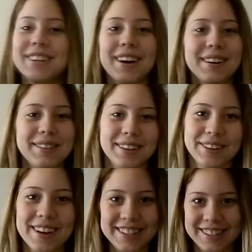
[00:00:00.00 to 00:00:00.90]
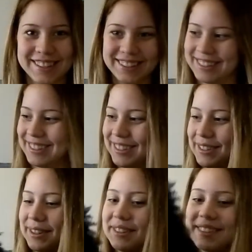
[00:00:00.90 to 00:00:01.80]
I got the crazy things at the
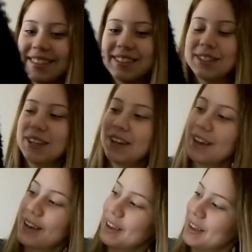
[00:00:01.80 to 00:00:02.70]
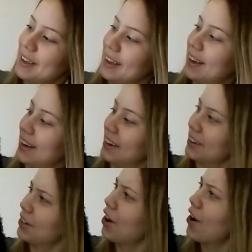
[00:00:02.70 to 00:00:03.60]
store, is this uh,
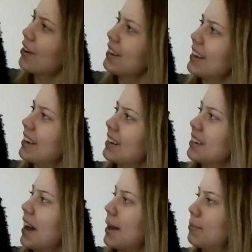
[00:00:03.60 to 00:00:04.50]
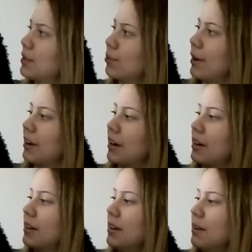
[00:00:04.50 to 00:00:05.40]
cardigan type
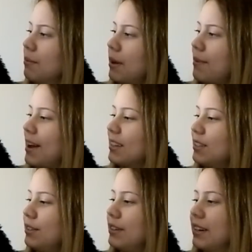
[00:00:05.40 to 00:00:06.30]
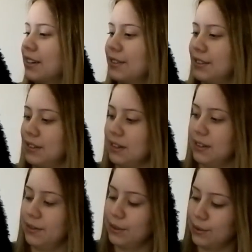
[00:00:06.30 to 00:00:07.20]
sweater by Max Studios.
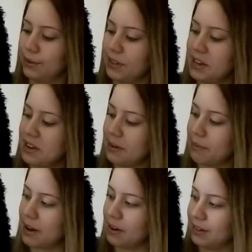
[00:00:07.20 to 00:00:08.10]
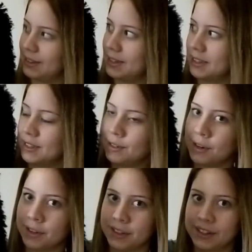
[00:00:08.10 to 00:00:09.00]
It was only about
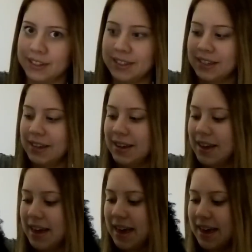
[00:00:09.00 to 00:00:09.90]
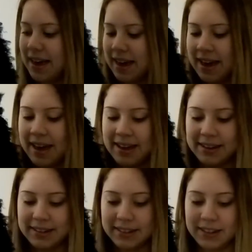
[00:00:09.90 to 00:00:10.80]
$6,
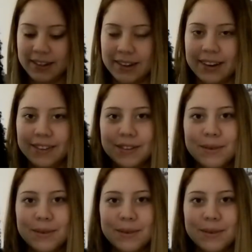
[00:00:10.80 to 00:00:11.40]
and I don't know